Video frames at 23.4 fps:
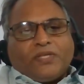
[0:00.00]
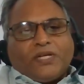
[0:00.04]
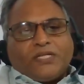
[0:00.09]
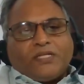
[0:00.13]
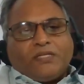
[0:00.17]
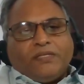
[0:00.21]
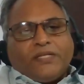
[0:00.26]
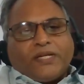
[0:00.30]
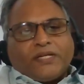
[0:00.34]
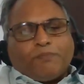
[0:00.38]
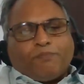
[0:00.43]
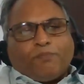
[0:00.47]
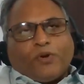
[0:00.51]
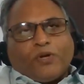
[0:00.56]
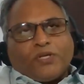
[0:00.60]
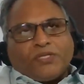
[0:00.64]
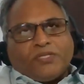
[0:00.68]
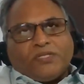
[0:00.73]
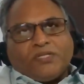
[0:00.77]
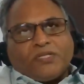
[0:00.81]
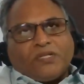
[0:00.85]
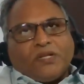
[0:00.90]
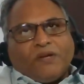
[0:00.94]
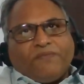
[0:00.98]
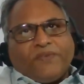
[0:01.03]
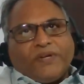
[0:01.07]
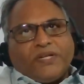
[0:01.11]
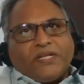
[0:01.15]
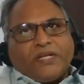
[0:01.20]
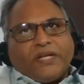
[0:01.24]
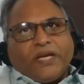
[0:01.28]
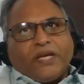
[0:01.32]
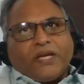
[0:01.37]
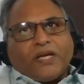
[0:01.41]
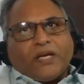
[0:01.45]
So that process
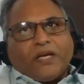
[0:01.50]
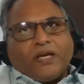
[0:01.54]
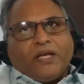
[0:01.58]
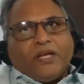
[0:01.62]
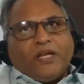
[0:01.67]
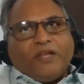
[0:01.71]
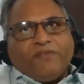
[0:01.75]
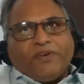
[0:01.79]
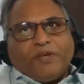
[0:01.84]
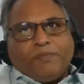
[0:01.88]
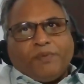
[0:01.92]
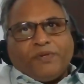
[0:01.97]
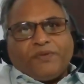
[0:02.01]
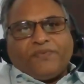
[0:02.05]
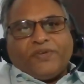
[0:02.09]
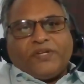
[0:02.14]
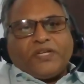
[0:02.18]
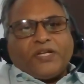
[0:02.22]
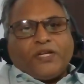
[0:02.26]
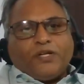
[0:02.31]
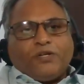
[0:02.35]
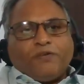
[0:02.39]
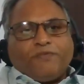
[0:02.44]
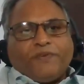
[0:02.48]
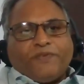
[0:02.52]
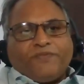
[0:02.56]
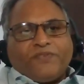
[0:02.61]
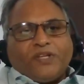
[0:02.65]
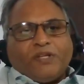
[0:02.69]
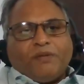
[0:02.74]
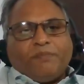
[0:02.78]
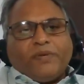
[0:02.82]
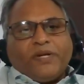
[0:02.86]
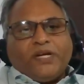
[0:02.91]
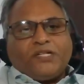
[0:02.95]
will take anywhere between 10 to
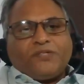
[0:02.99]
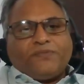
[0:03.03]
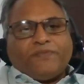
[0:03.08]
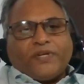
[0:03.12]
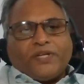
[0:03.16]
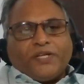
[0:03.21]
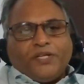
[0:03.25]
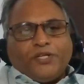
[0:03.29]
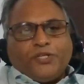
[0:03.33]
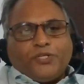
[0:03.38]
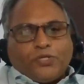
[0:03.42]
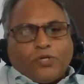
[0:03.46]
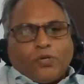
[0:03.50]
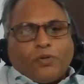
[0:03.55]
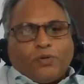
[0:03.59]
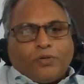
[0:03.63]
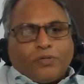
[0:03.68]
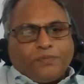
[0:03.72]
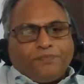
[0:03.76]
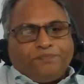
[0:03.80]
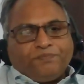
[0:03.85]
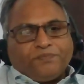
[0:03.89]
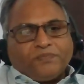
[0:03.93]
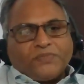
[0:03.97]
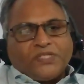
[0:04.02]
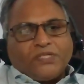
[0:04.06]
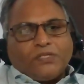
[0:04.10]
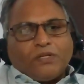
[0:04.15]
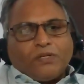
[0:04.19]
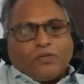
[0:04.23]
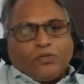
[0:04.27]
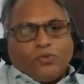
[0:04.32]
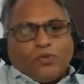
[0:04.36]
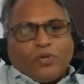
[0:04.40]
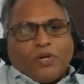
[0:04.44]
15 minutes for each load
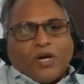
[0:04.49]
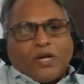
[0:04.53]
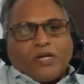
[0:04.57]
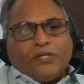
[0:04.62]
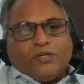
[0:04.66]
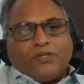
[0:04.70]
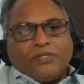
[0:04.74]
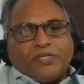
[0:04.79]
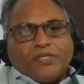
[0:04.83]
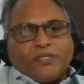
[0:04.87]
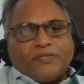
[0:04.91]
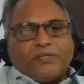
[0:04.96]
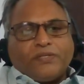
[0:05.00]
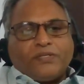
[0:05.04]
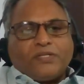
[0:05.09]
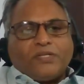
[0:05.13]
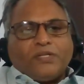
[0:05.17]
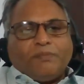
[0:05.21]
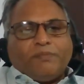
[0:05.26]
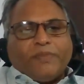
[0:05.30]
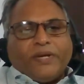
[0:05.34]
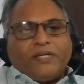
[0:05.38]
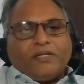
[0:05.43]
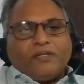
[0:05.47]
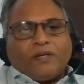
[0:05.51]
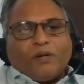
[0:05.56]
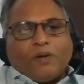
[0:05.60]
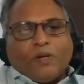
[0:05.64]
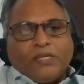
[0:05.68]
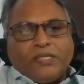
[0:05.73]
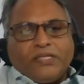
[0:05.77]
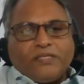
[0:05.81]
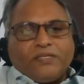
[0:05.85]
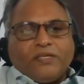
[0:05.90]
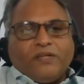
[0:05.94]
to log into the system,
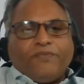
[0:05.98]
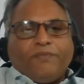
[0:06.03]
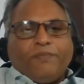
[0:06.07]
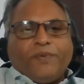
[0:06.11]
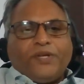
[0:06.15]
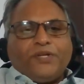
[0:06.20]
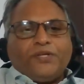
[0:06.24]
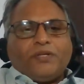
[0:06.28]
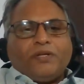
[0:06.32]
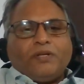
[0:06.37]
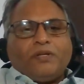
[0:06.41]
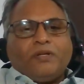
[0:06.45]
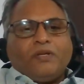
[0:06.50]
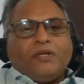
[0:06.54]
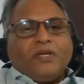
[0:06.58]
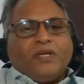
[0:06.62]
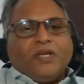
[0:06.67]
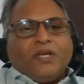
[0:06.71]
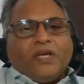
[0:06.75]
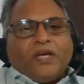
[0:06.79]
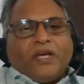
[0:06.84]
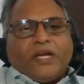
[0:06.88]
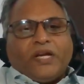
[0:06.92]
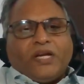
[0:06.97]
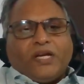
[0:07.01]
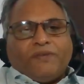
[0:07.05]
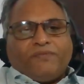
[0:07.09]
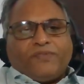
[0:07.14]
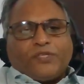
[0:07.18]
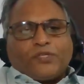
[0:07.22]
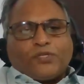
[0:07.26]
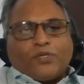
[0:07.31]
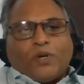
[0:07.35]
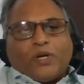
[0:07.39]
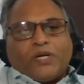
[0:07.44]
enter all this information,
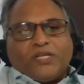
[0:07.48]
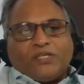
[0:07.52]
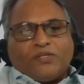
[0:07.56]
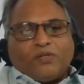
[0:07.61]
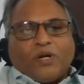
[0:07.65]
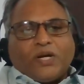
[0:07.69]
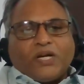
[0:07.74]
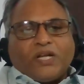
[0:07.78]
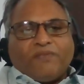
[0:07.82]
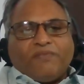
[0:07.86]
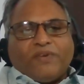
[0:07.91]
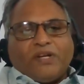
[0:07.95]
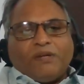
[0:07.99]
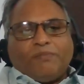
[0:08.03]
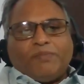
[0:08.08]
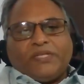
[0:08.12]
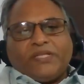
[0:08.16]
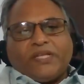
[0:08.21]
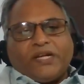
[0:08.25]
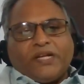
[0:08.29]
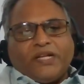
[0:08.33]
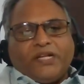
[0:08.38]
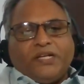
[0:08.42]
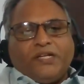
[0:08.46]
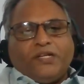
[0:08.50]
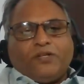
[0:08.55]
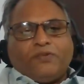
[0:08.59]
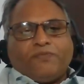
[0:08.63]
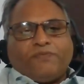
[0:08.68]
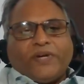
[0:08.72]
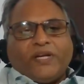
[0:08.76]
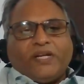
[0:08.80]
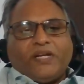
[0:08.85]
and if the slot is not available, then I